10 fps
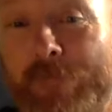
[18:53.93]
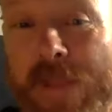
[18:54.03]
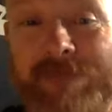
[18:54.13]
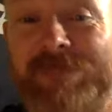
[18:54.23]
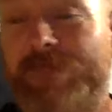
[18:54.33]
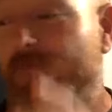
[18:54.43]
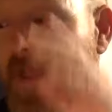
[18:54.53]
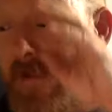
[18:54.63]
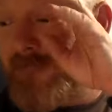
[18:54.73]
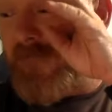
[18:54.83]
in
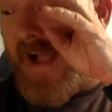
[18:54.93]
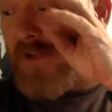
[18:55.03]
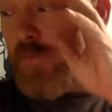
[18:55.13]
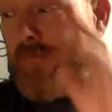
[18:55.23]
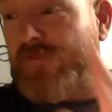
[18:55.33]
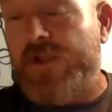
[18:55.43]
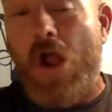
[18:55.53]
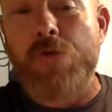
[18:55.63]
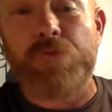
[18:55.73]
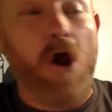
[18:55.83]
fact, with the
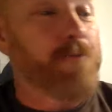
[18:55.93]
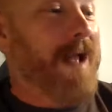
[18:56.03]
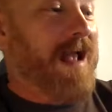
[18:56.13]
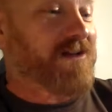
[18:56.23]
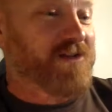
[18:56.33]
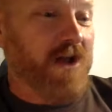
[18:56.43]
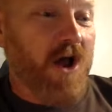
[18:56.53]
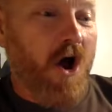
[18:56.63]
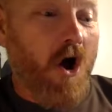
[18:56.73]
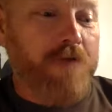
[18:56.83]
GoPro Max,
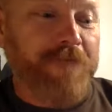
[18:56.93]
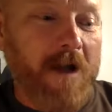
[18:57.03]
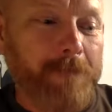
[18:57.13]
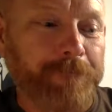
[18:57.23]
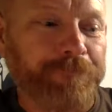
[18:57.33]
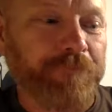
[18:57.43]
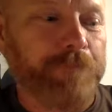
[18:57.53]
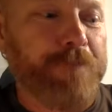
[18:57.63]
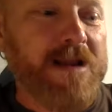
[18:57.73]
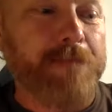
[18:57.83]
I've
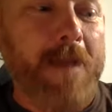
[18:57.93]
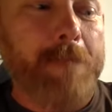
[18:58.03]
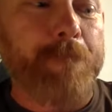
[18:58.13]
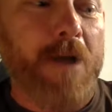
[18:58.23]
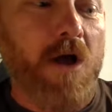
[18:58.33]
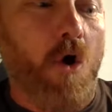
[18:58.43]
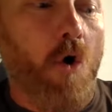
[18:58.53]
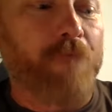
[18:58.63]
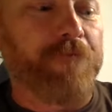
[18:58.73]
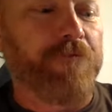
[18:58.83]
been a member
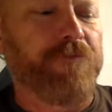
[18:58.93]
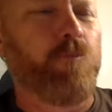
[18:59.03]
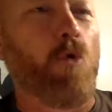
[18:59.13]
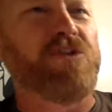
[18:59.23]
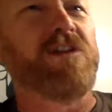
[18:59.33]
of what